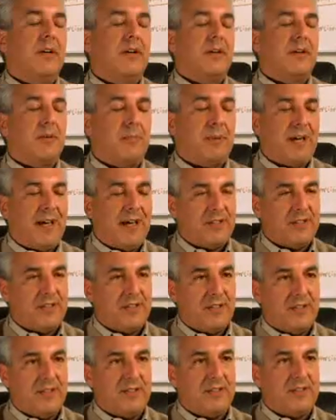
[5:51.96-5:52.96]

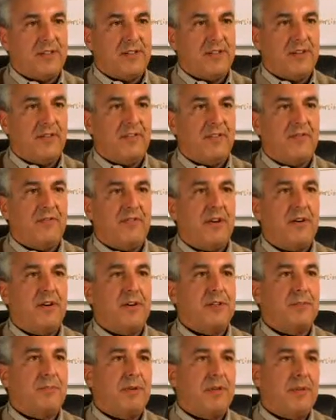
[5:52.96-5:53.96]
capacities of the
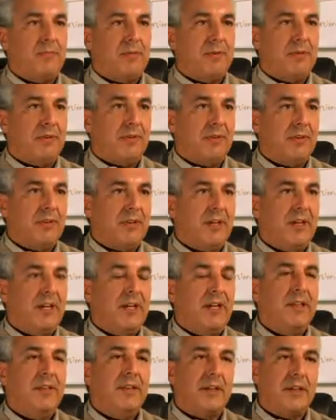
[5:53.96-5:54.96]
various people
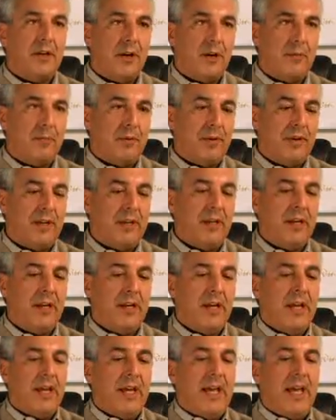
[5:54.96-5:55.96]
in the company
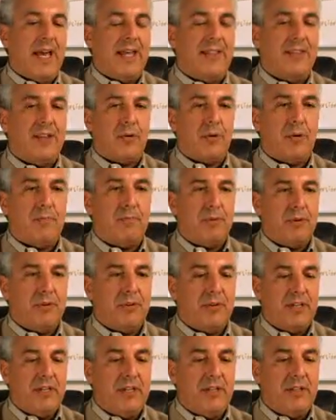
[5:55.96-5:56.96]
and their
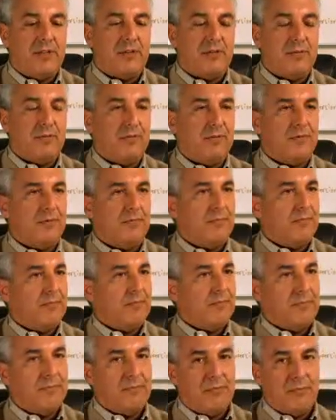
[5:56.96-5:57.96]
ability to
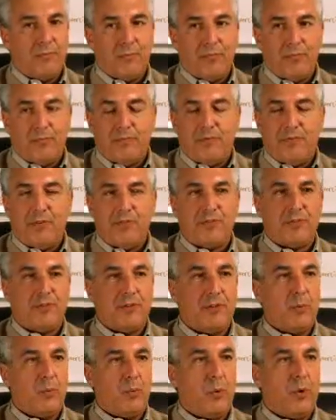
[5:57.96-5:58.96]

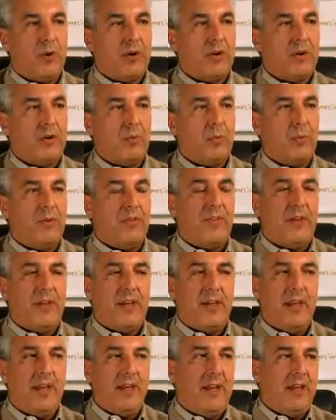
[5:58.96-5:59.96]
virtually work with
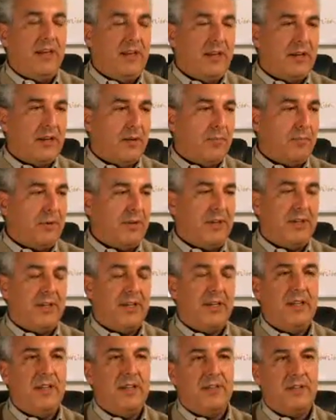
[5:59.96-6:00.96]
any company in
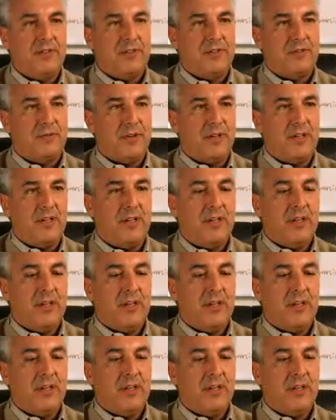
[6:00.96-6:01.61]
any industry